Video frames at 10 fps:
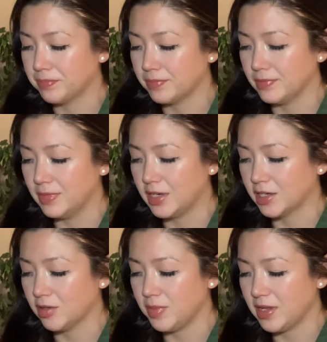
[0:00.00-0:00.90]
there
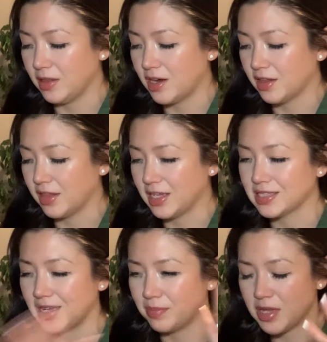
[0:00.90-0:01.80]
could be a lot of things
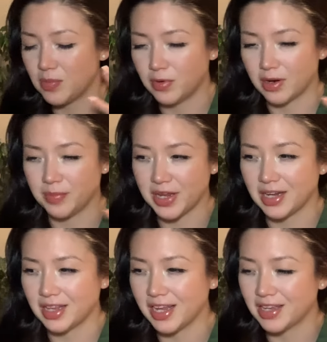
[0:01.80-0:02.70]
that people are
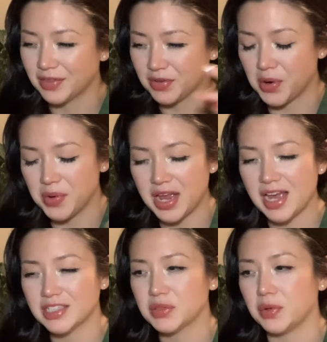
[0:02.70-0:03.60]
being like thrown
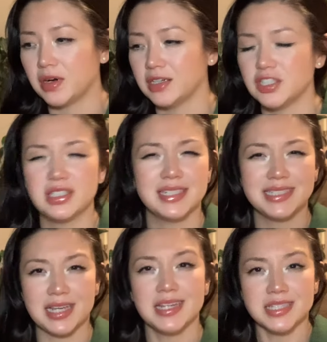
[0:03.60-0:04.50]
at, or just
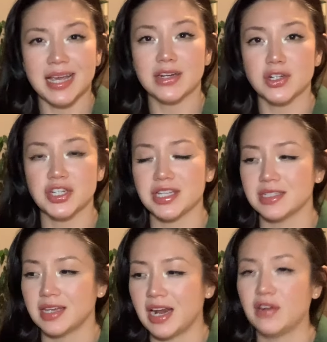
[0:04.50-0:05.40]
intense energies
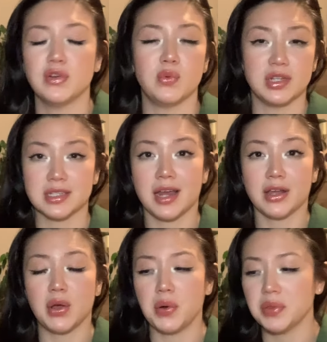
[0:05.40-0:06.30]
that everyone's kind
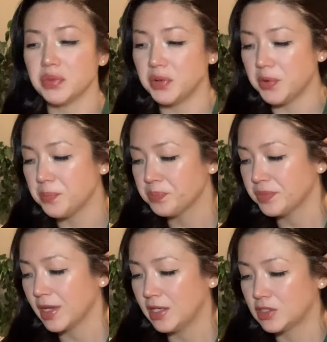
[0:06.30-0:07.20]
of going through.
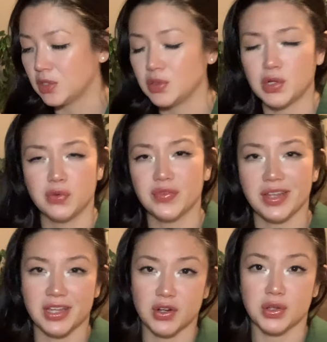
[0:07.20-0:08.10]
So don't feel
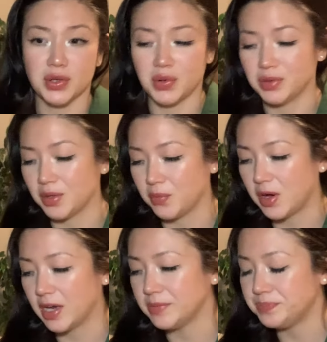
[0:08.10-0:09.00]
like you're the only
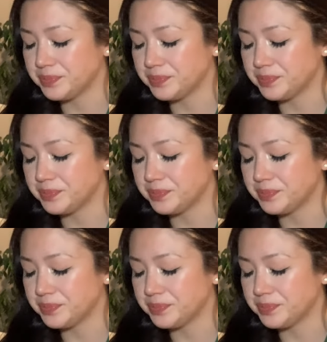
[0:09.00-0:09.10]
one.